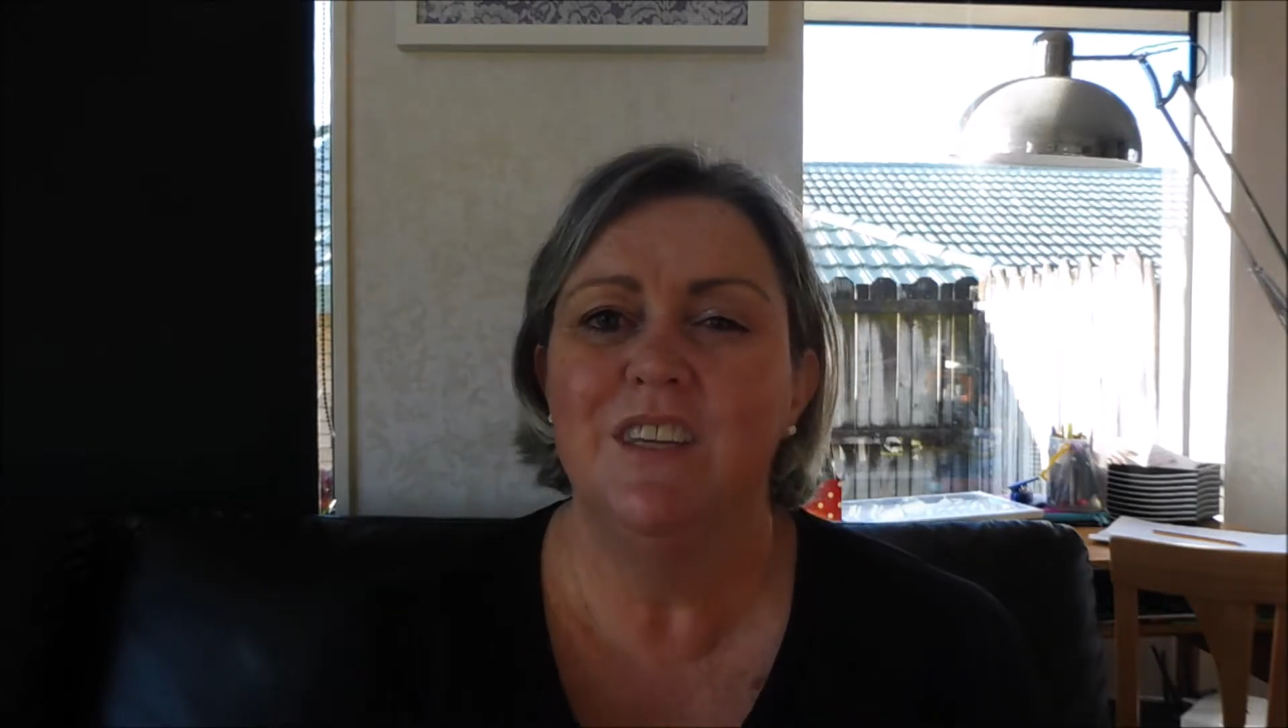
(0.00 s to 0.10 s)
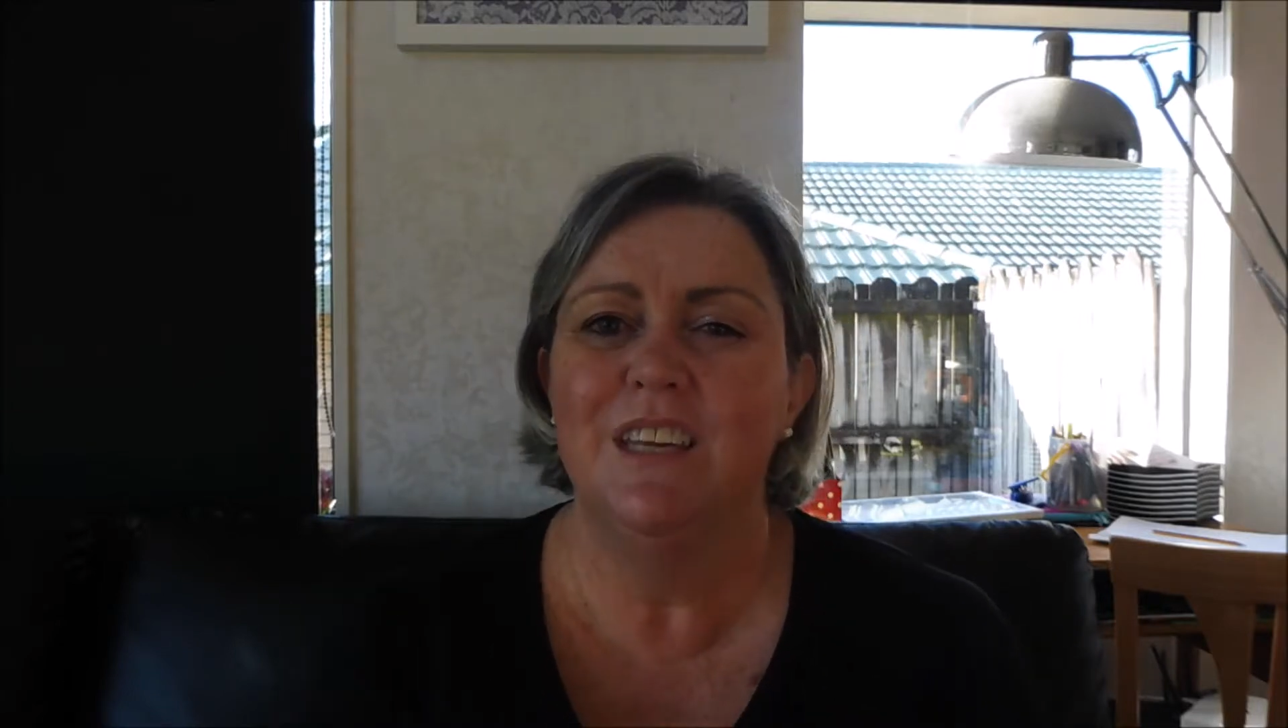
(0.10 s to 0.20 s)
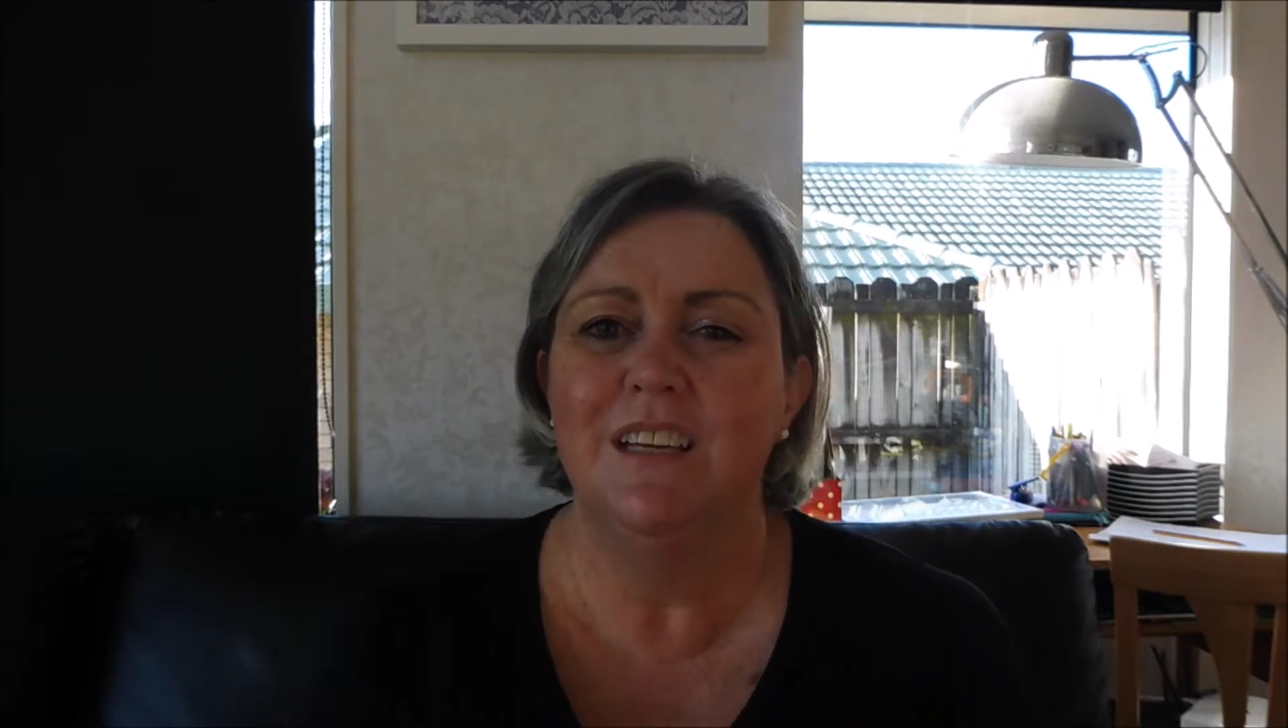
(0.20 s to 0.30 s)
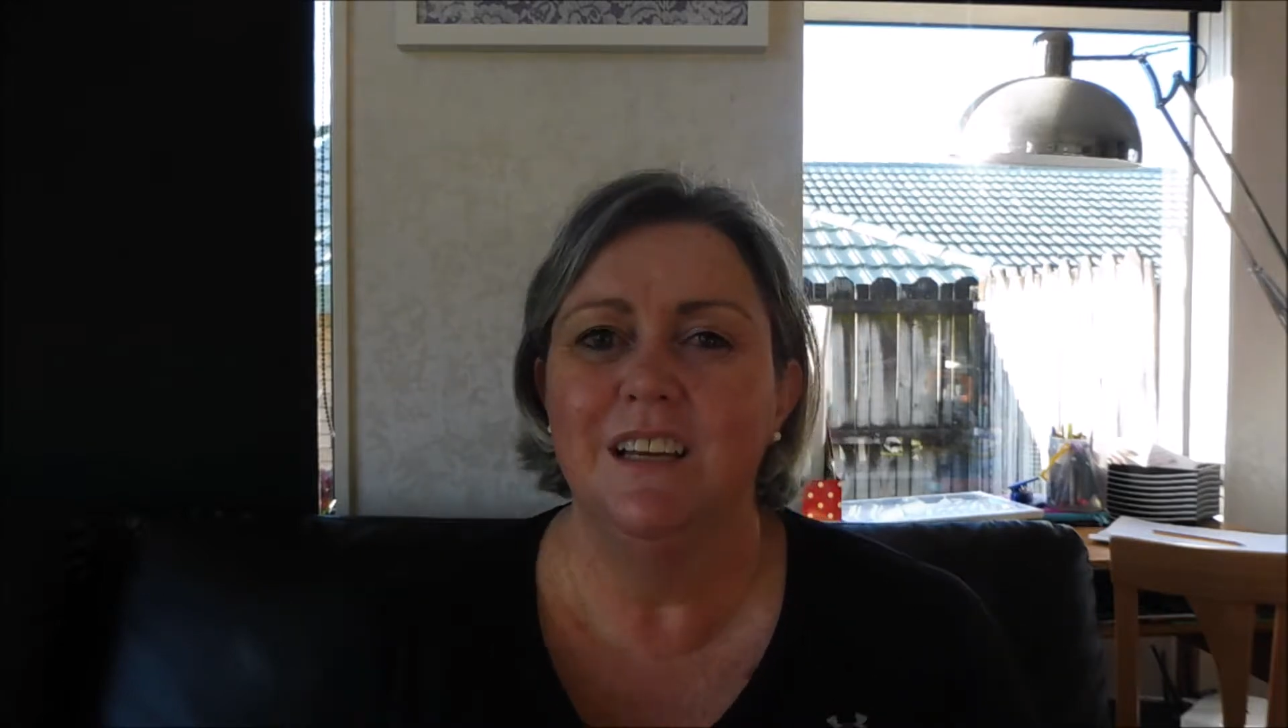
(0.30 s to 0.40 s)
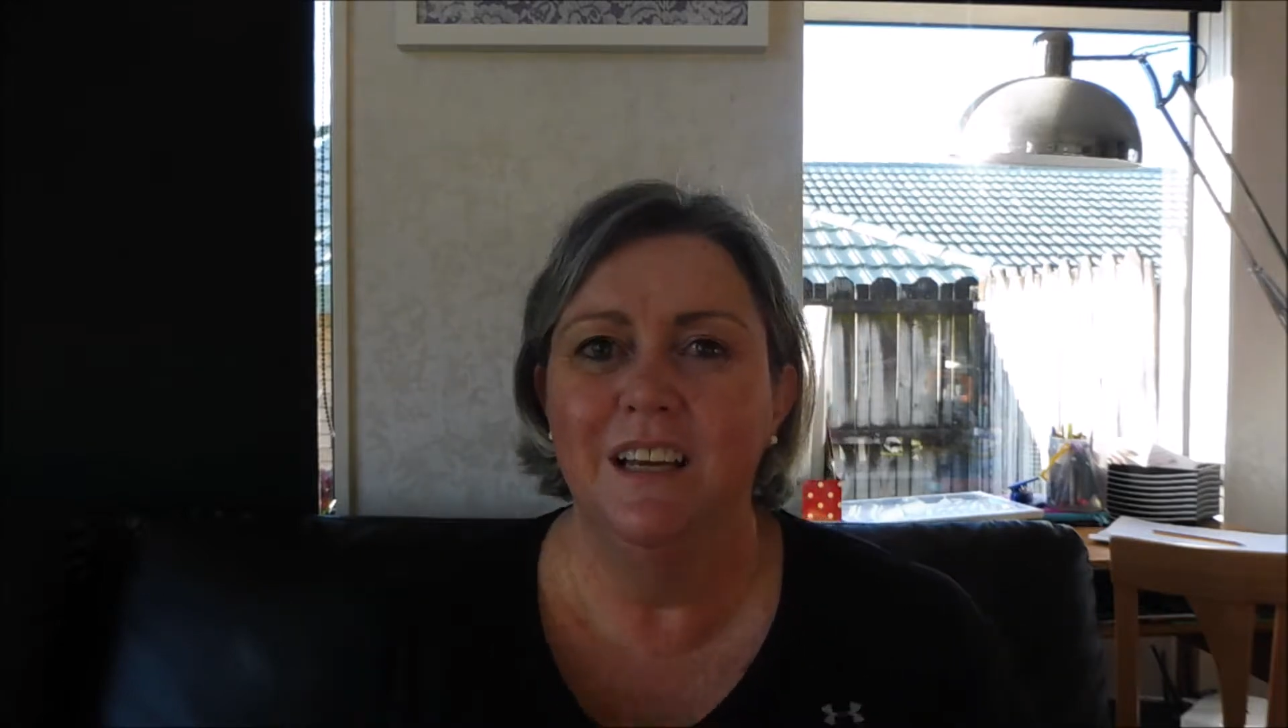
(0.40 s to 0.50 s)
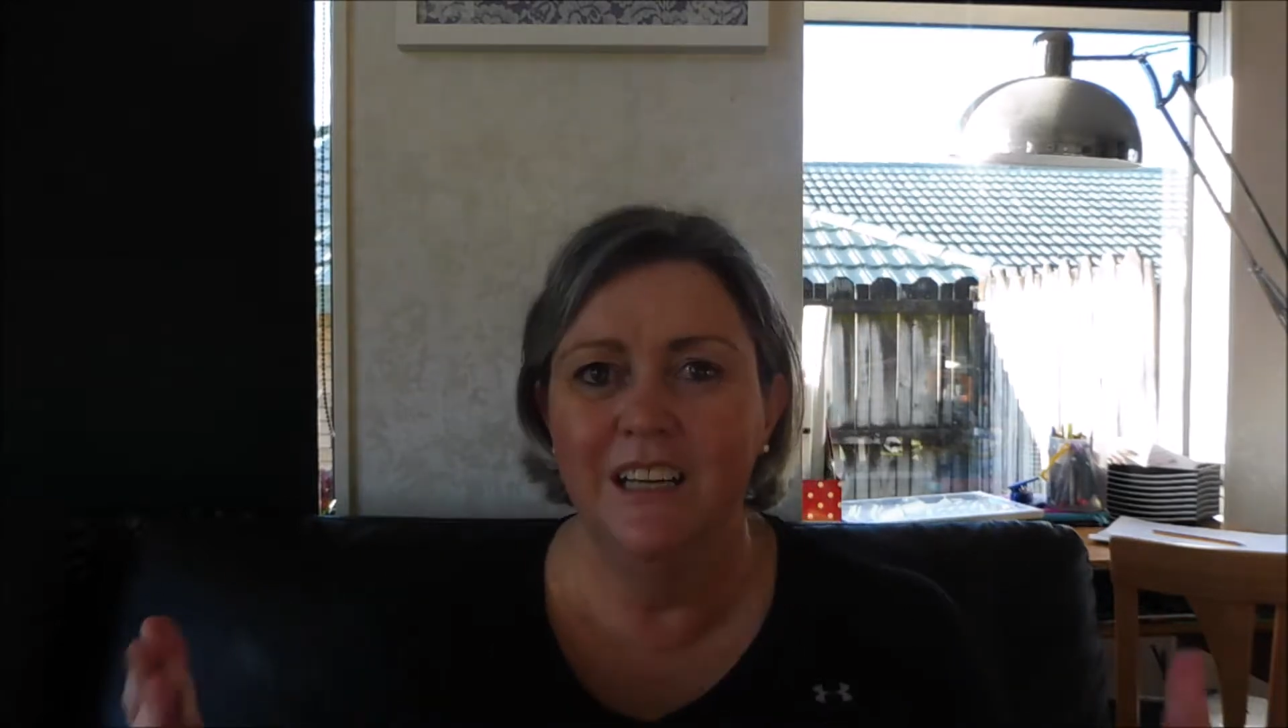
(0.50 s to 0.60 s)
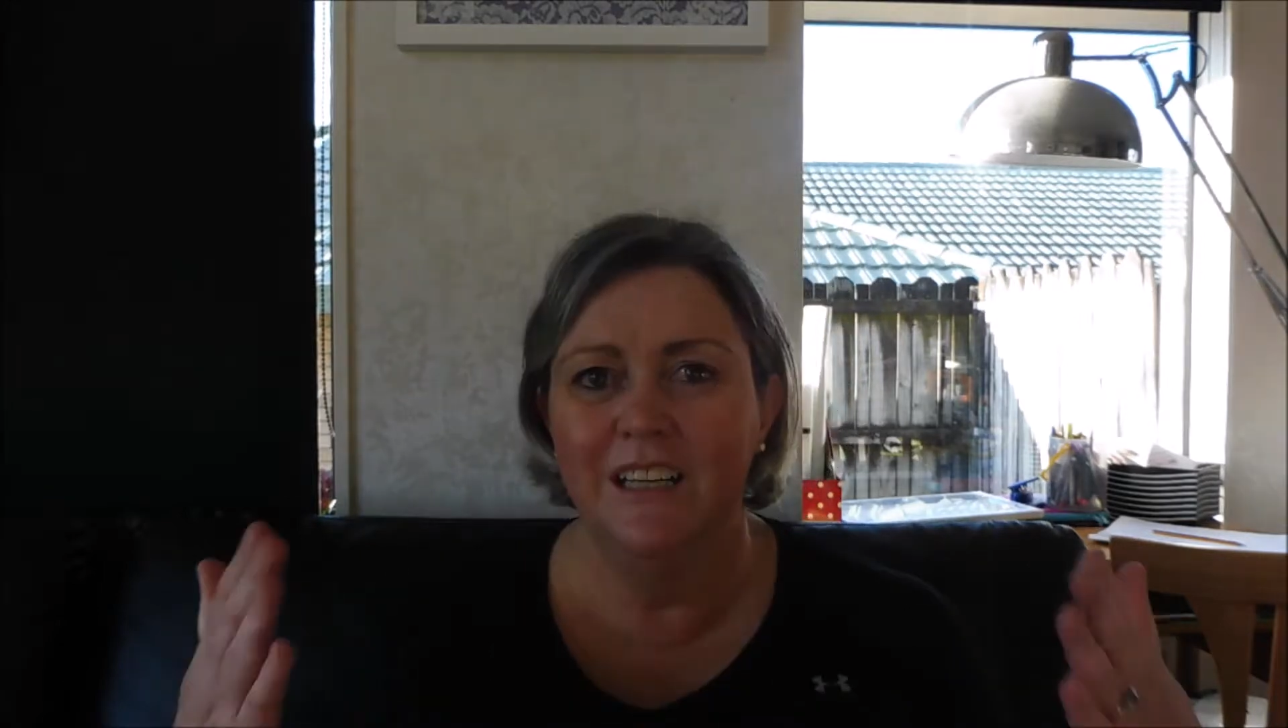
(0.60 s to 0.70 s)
to think